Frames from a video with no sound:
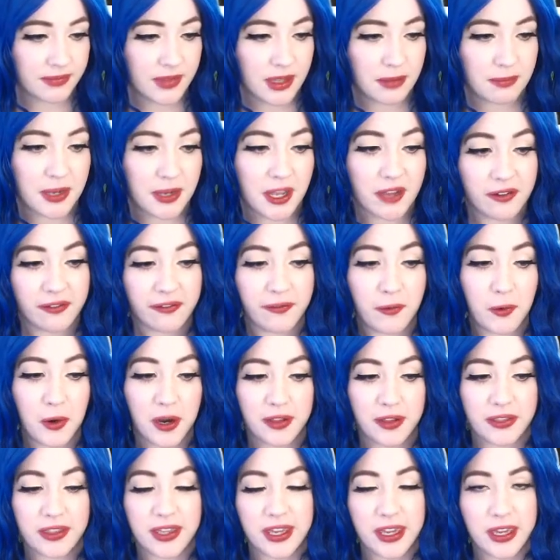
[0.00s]
But for
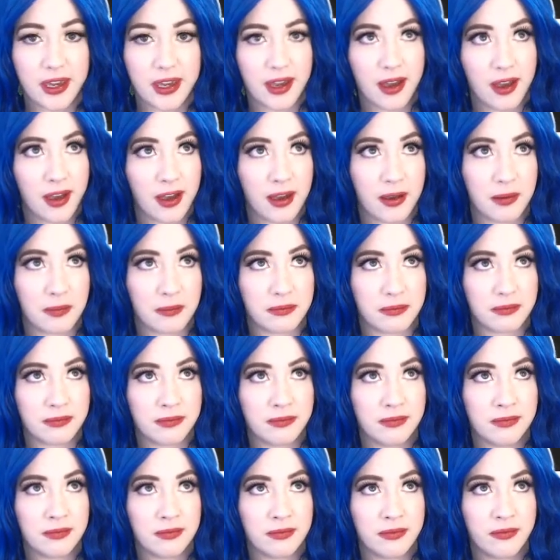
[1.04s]
the
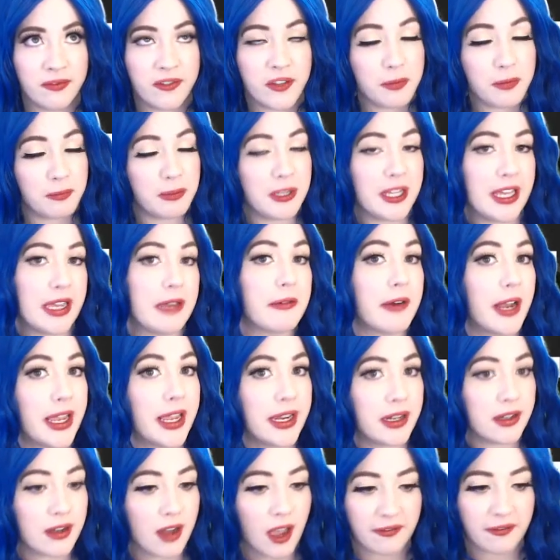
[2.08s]
playwright,
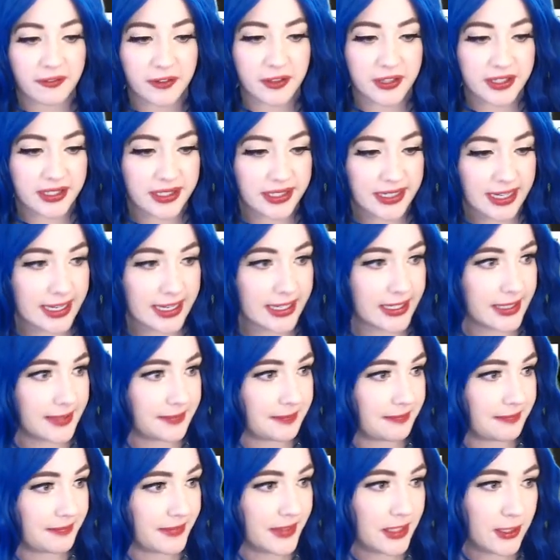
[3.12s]
not for the state.
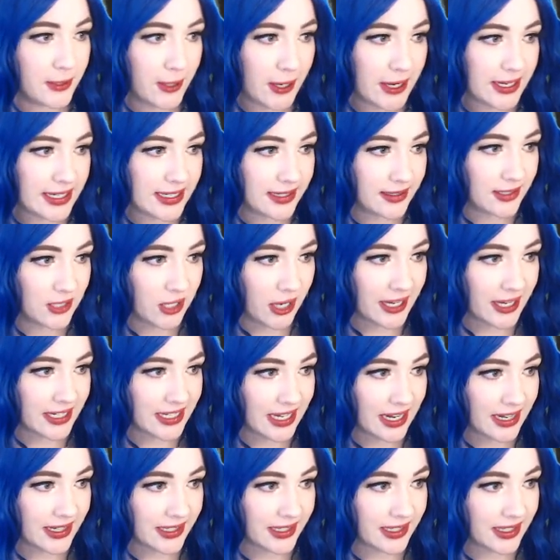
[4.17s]
Sorry,
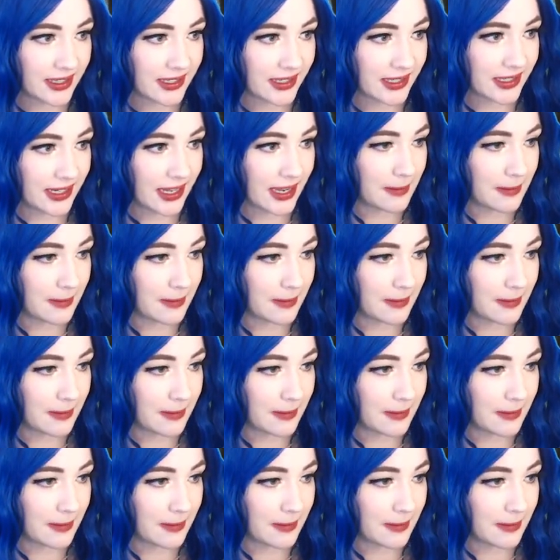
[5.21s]
Tennessee, the state.